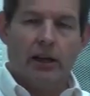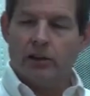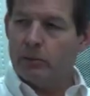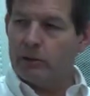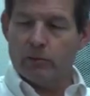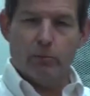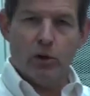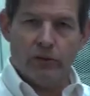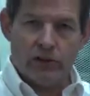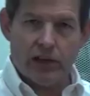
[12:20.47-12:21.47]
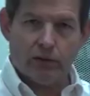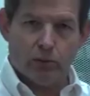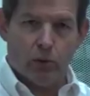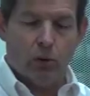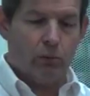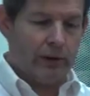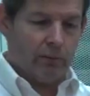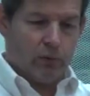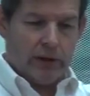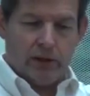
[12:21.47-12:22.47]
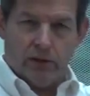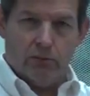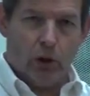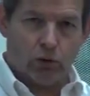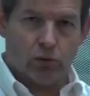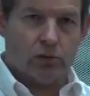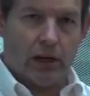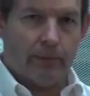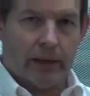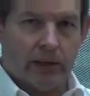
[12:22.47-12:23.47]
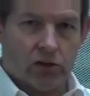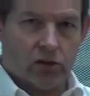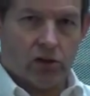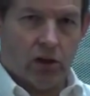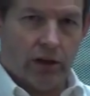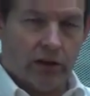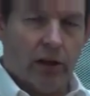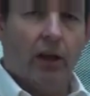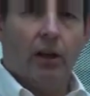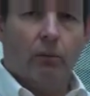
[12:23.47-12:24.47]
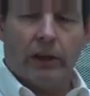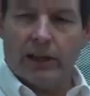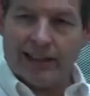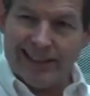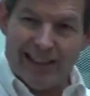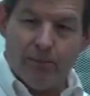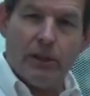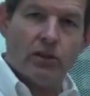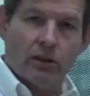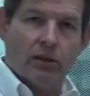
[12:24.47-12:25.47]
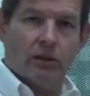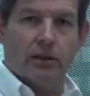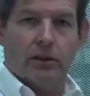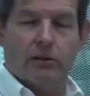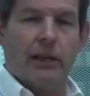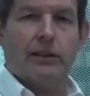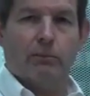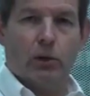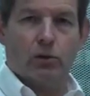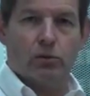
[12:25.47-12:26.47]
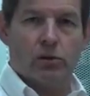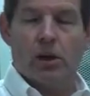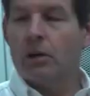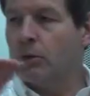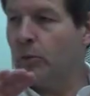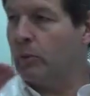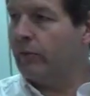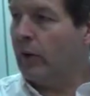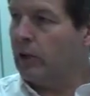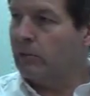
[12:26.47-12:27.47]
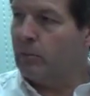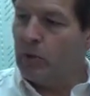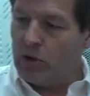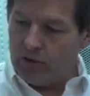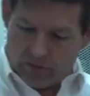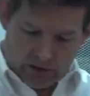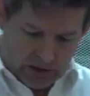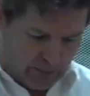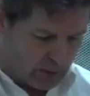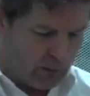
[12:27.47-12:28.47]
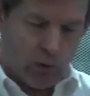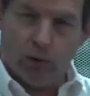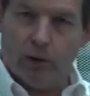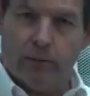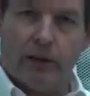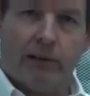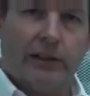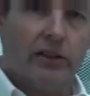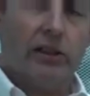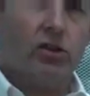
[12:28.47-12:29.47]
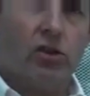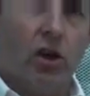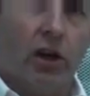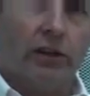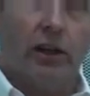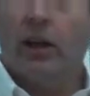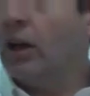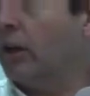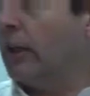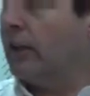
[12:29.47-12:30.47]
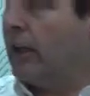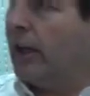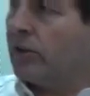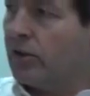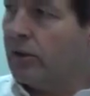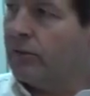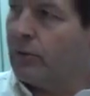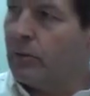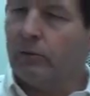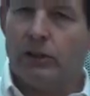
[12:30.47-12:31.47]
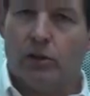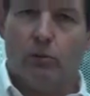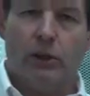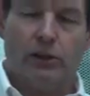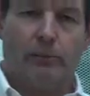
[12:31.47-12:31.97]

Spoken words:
So we can remove this outer wall, we can bring the new modules up against the side, we can actually commission the new data modules before we finally remove the temporary wall that will be erected inside and then enter through the rest of the white